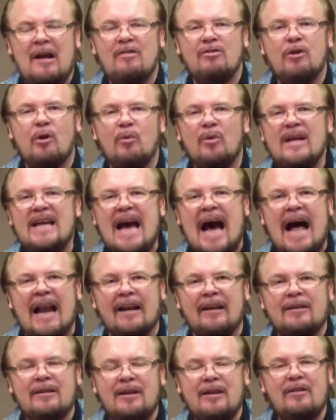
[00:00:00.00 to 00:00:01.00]
the
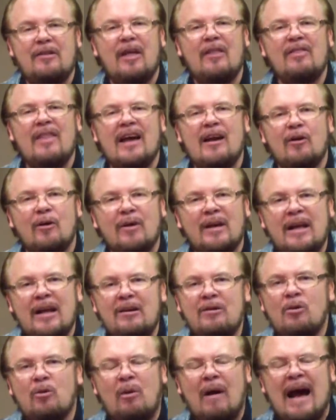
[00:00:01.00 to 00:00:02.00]
reality that they are
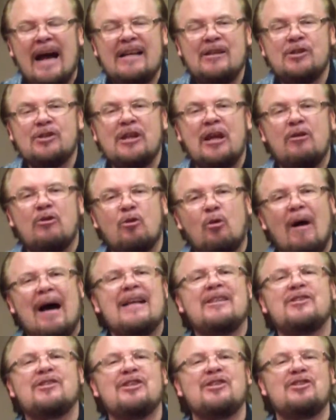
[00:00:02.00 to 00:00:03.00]
in Christ and
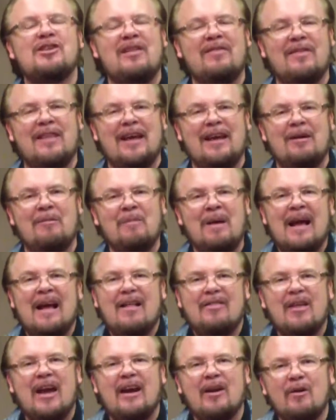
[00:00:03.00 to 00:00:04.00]
Christ is in them.
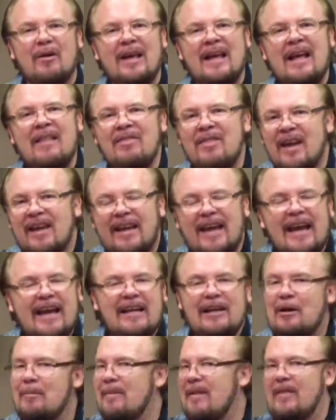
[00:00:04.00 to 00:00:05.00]
They are in the
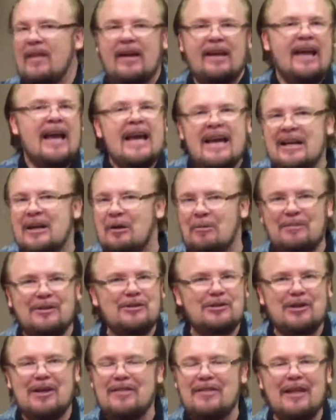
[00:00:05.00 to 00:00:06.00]
kingdom and the kingdom
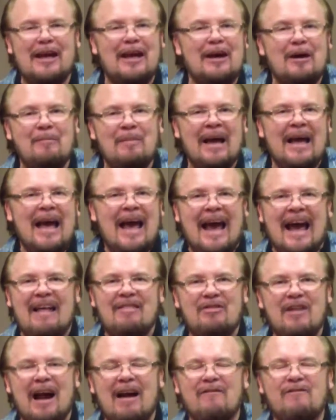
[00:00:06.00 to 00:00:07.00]
is in them.
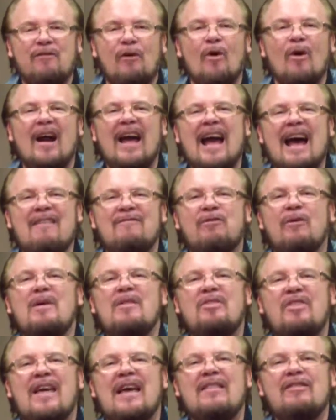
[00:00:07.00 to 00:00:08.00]
And therefore,
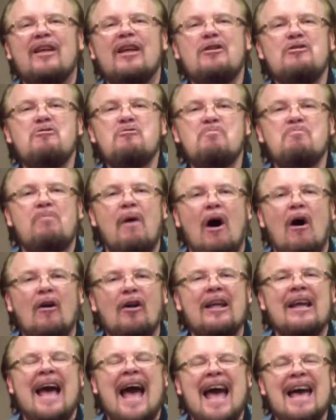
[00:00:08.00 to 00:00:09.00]
everything that you
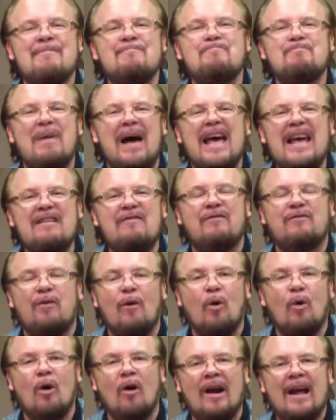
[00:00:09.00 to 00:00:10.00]
bought and paid
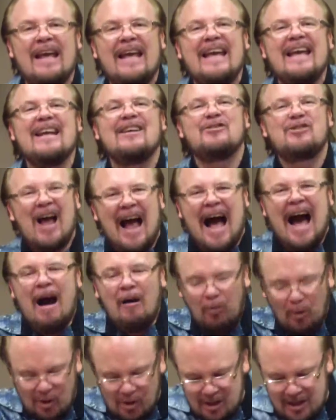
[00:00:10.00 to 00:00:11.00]
for is
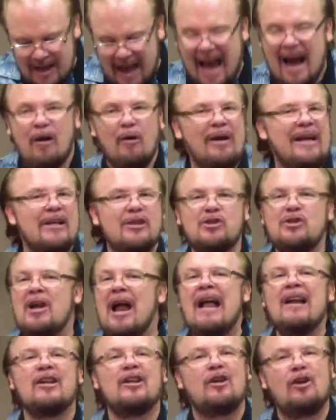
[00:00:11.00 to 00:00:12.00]
ours now. It's
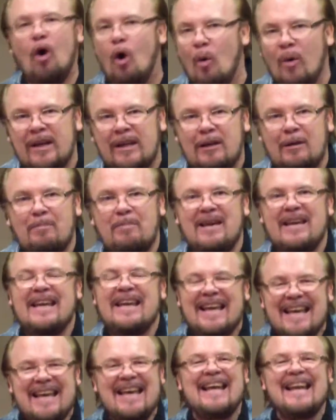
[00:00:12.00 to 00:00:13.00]
not going to
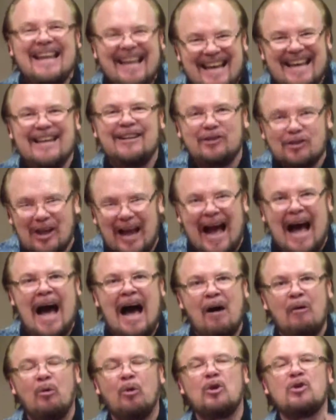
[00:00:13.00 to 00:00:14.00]
be. It is
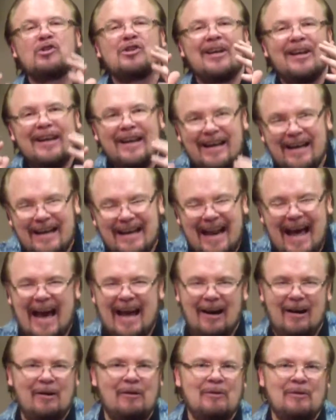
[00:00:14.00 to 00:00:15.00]
ours
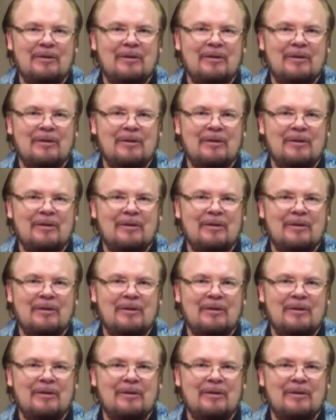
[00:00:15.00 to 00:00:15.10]
now.